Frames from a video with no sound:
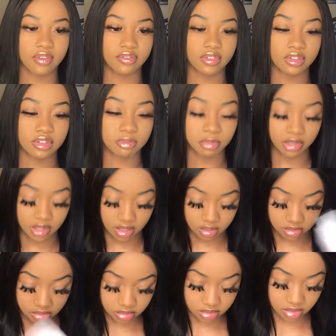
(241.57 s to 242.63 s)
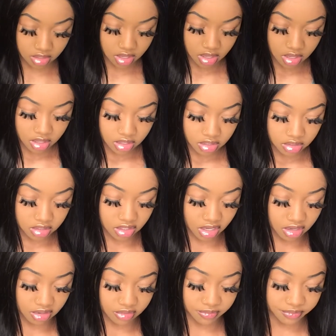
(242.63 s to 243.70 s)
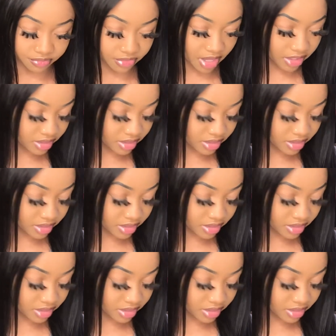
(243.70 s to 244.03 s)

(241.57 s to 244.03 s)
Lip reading: these plates. So that's